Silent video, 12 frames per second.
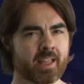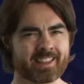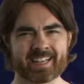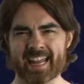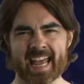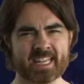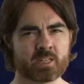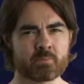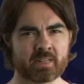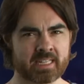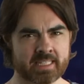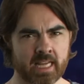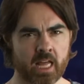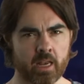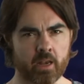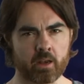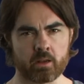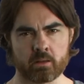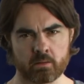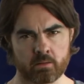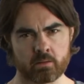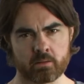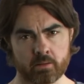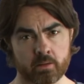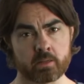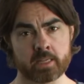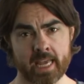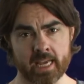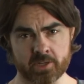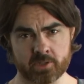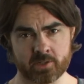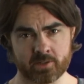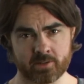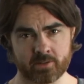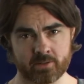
that it hasn't been done. Yet.